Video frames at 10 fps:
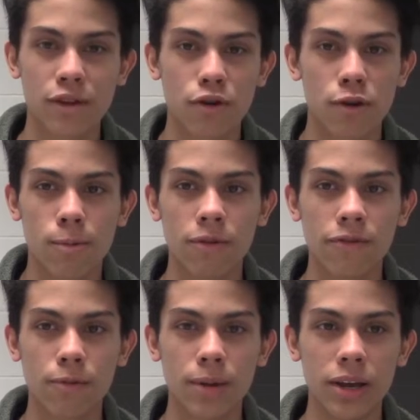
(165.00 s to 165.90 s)
It's
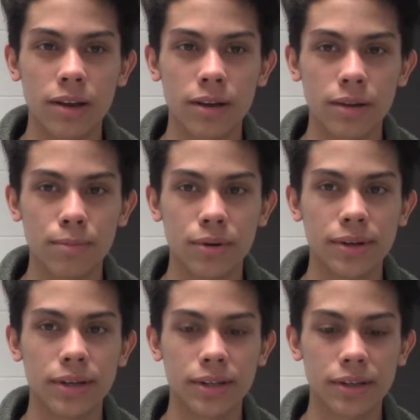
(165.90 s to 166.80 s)
normal for me,
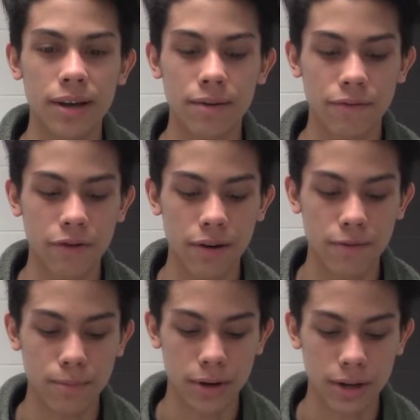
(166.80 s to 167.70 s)
but it's not
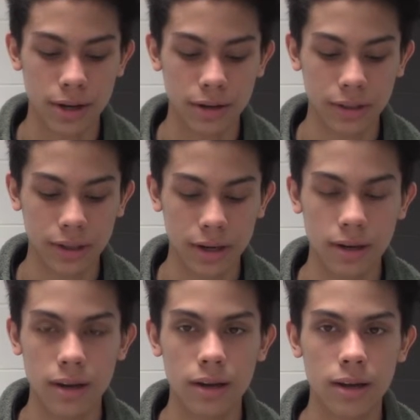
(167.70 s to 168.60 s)
for everybody else,
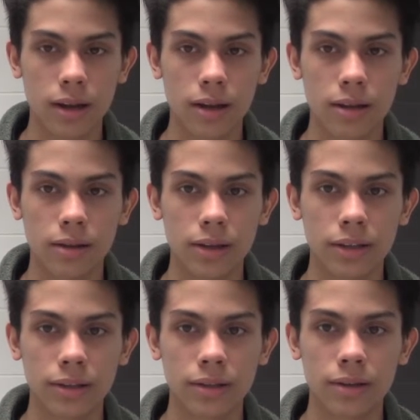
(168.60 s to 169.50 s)
and
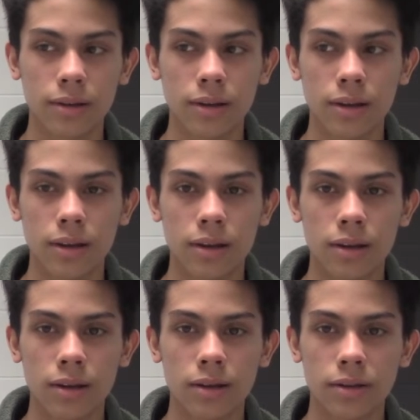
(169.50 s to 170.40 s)
that's
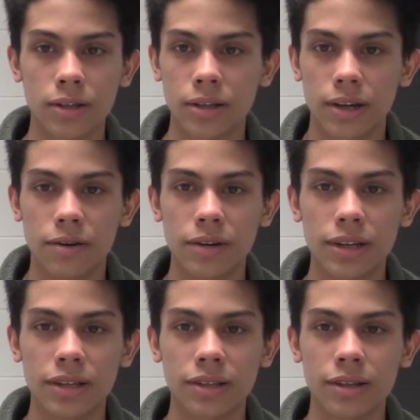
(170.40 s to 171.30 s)
just
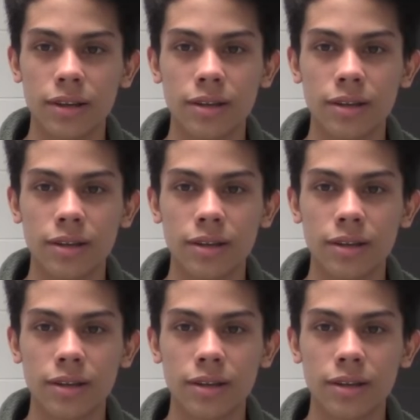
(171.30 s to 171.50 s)
how it is.